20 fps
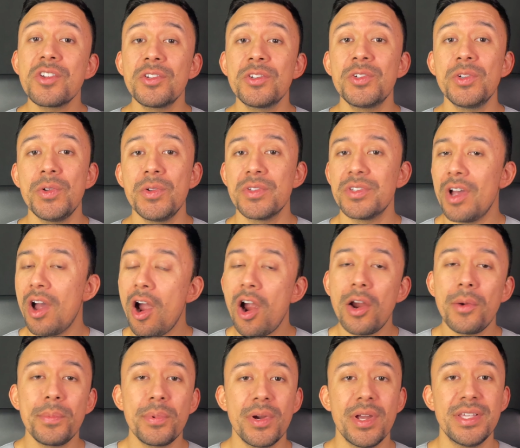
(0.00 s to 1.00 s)
controls
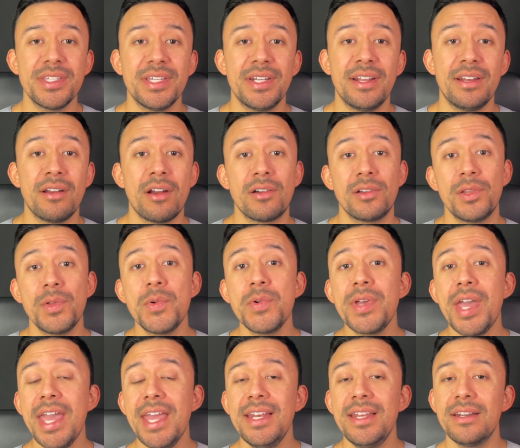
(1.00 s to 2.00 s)
are present and are
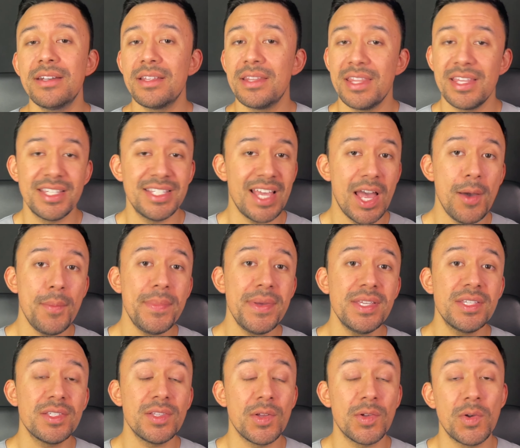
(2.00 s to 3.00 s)
located on the
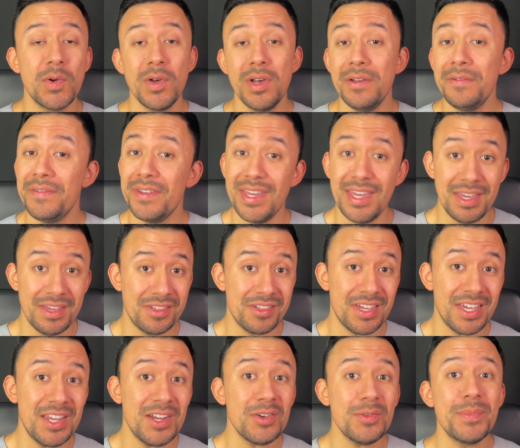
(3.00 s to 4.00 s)
SoundPeats logo of
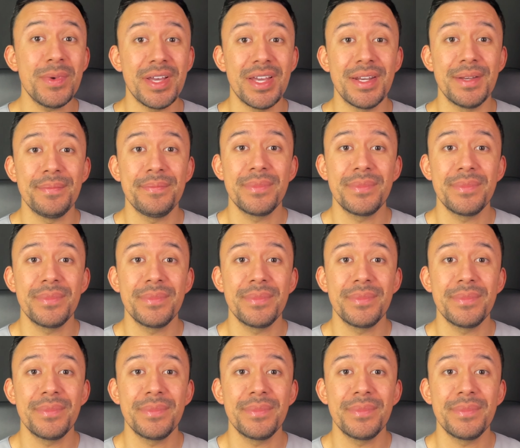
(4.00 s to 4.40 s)
each earbud.